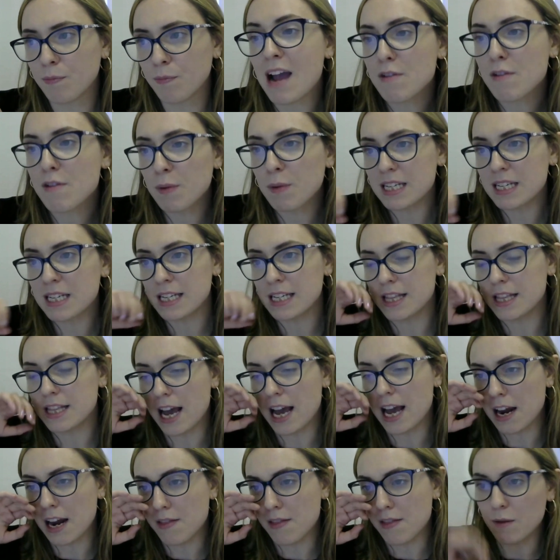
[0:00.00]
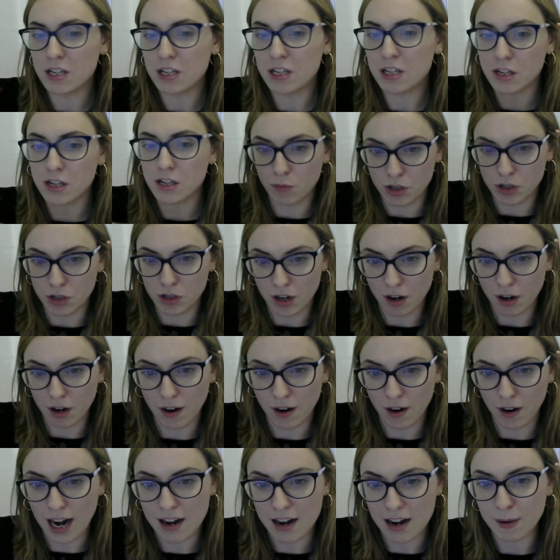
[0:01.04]
private prisons and that kind of thing, which
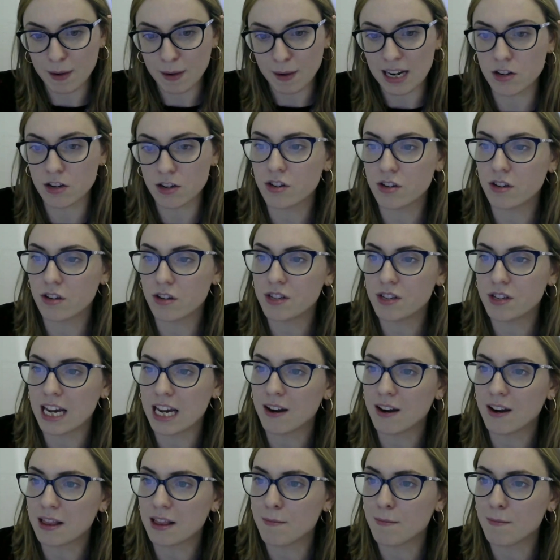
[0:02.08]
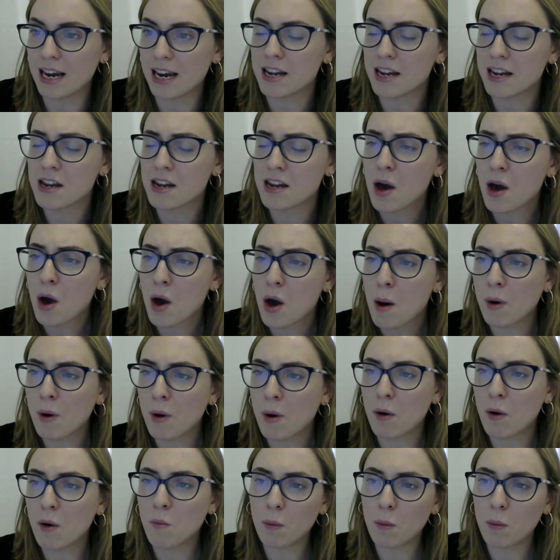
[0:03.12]
are kind of being introduced here at the minute.
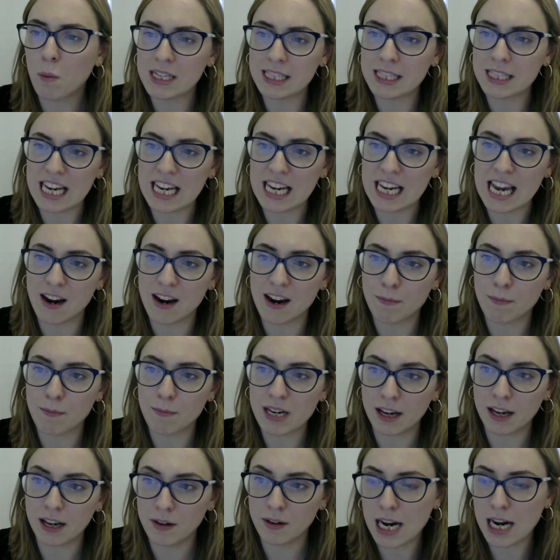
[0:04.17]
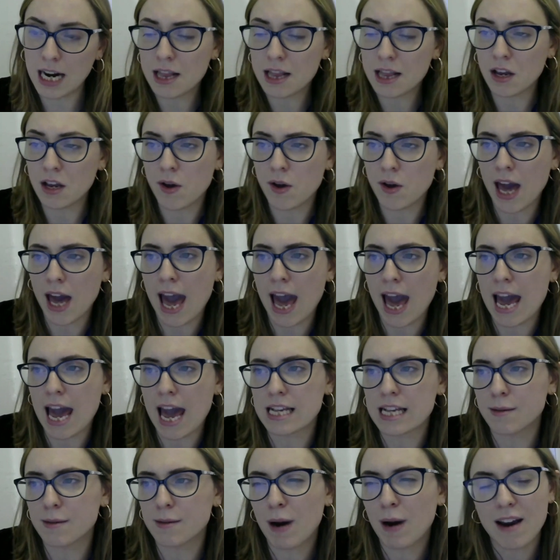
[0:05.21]
But what we see here, particularly in the
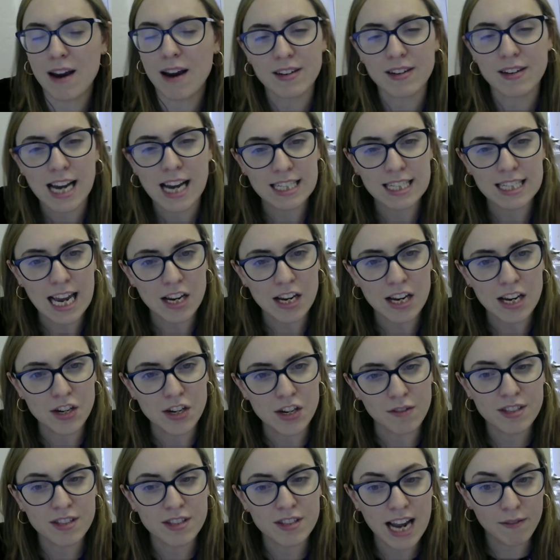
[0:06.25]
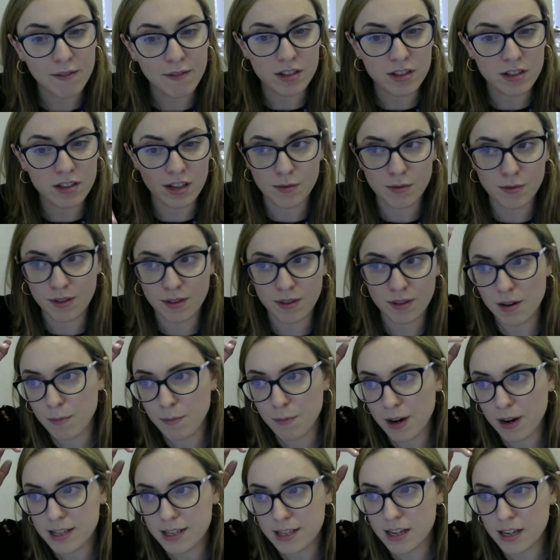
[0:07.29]
UK, is the privatisation of services
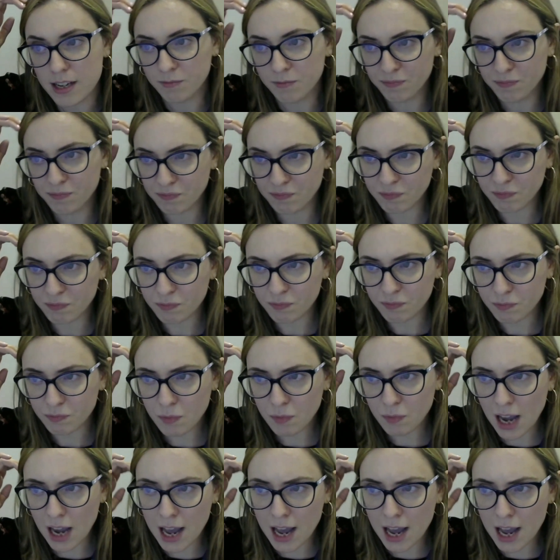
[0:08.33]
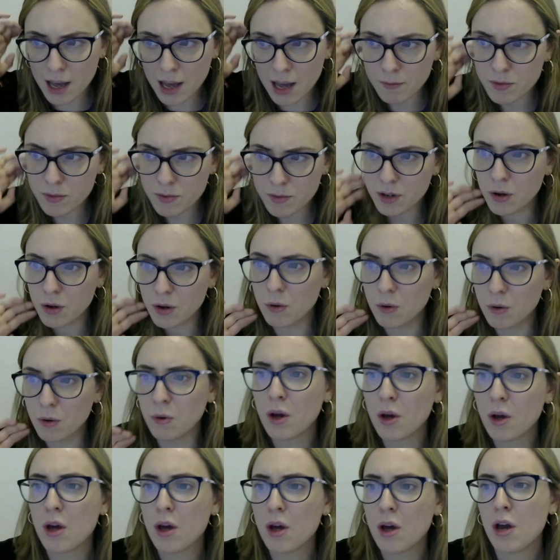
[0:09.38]
within prison.
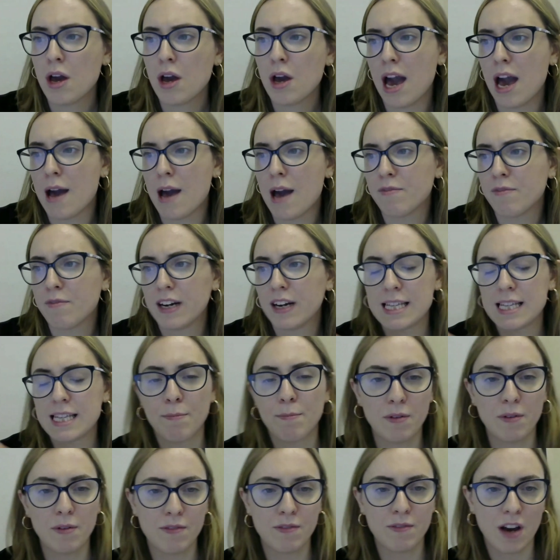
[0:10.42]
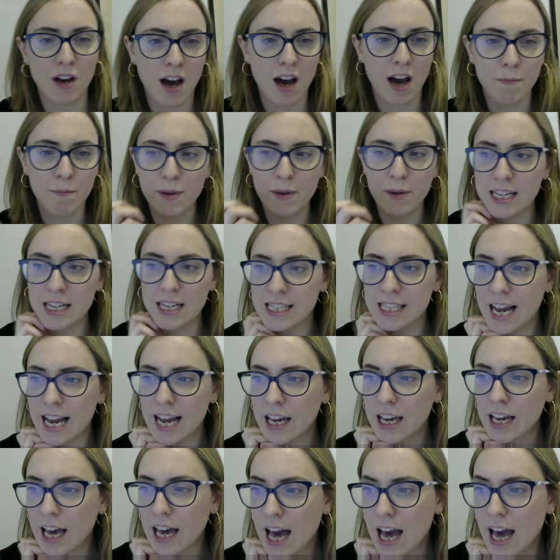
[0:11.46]
For example, we've got companies
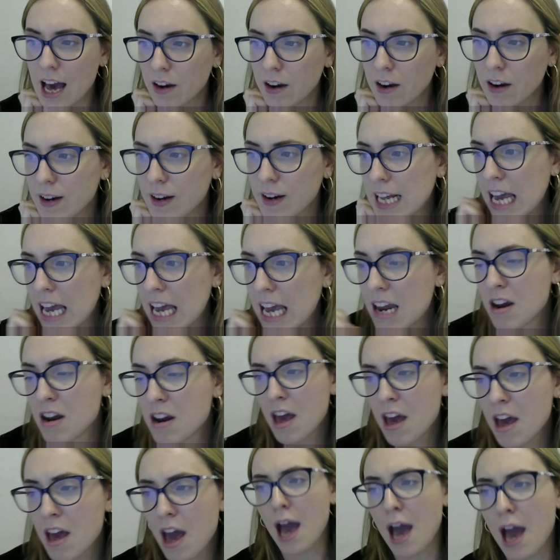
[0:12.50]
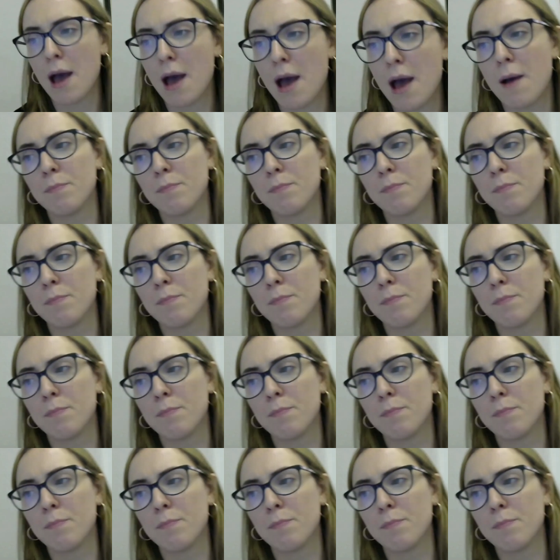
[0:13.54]
like Carillion,